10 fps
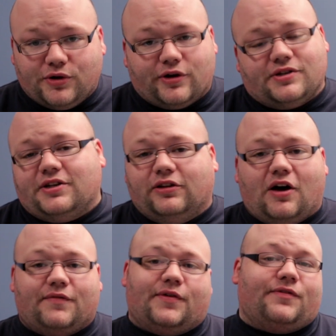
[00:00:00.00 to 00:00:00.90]
you're going to see a
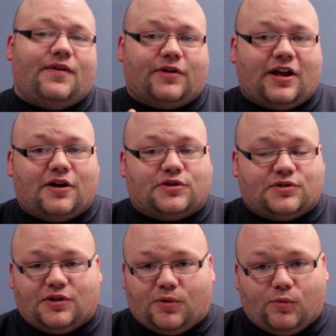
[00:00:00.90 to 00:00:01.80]
lot of your favorite
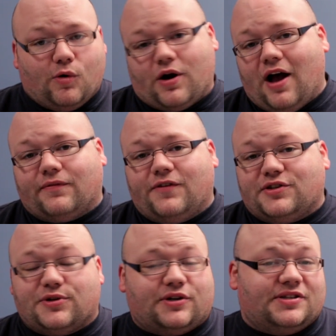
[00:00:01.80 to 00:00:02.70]
characters in their war
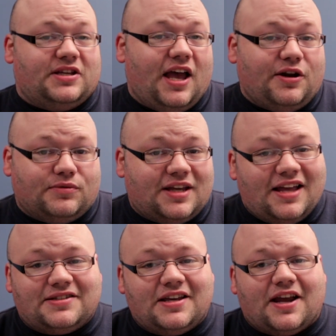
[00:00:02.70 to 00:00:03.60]
outfits, you're going to see Edo
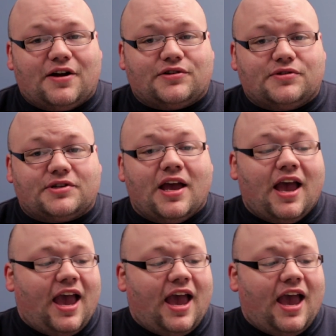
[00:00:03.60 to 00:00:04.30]
Tensei characters,